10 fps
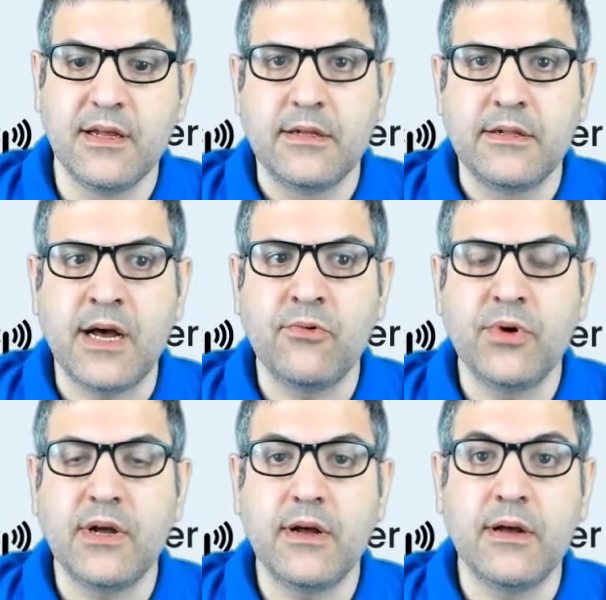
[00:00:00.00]
Now,
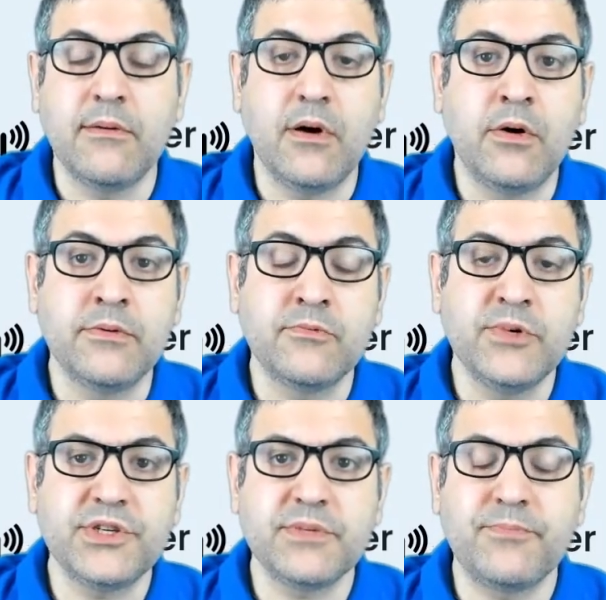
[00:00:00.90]
on
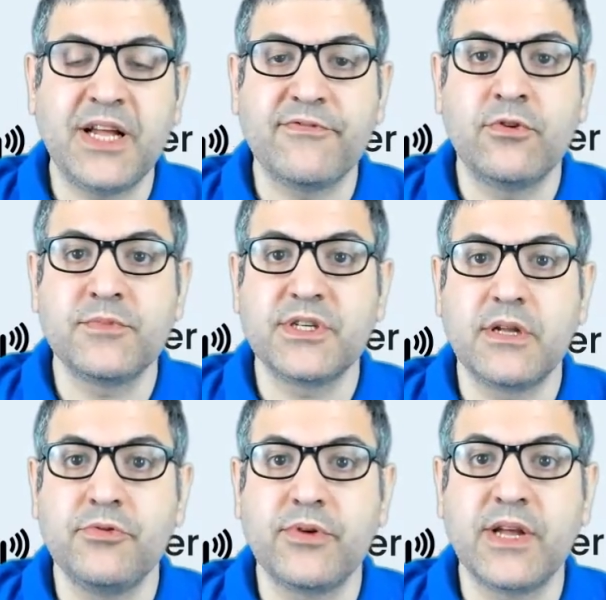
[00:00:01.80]
which platforms
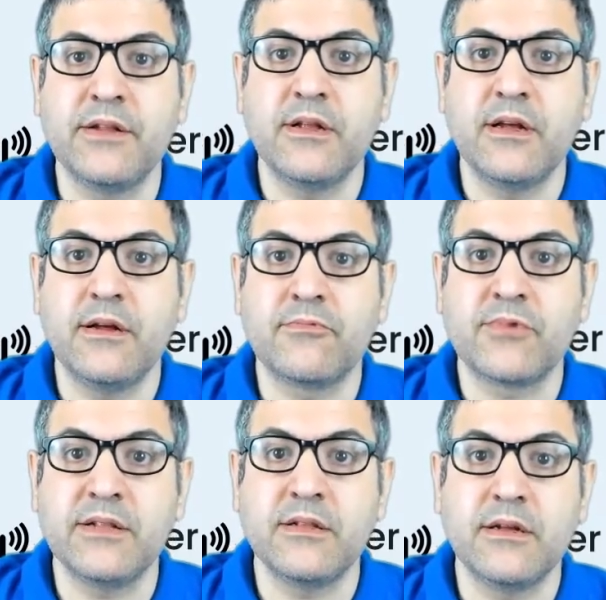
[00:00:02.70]
you can
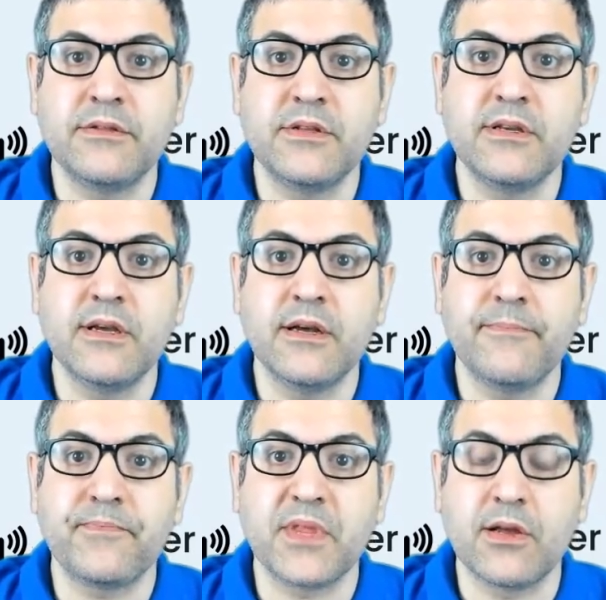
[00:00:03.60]
run
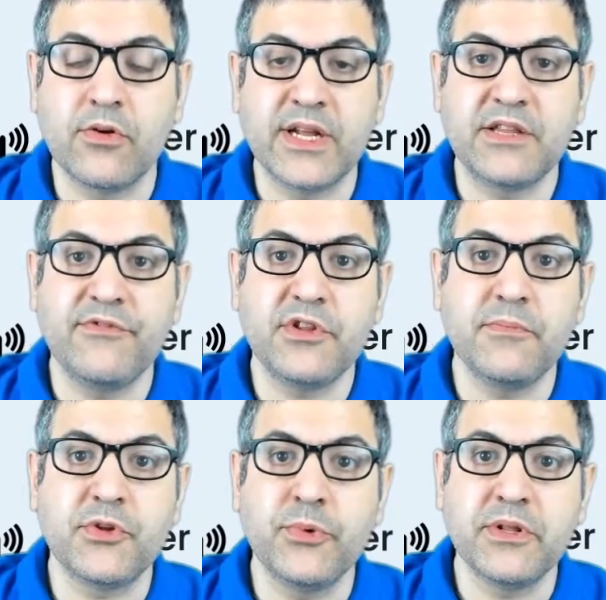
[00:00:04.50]
the connectivity
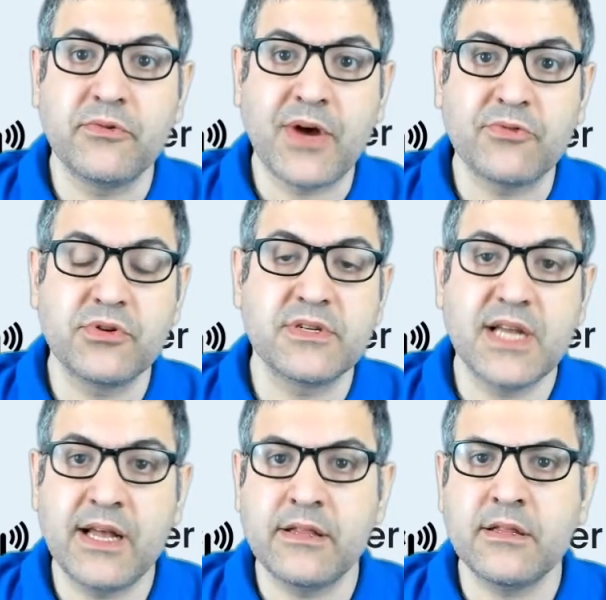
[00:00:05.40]
between the routers
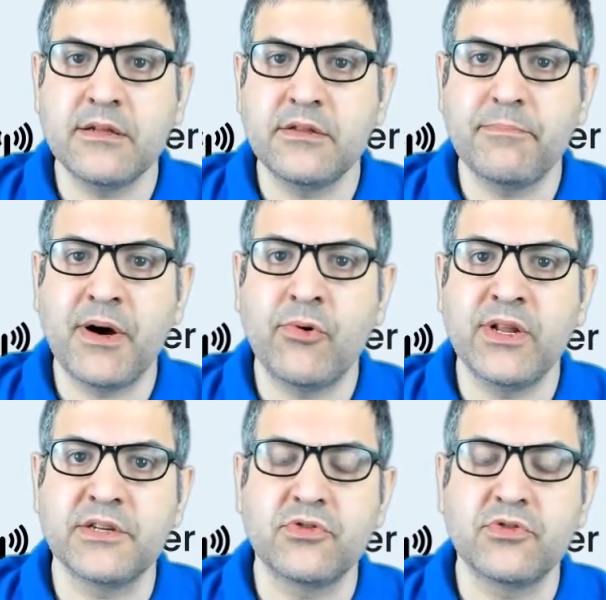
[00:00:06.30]
and the PowerLynx?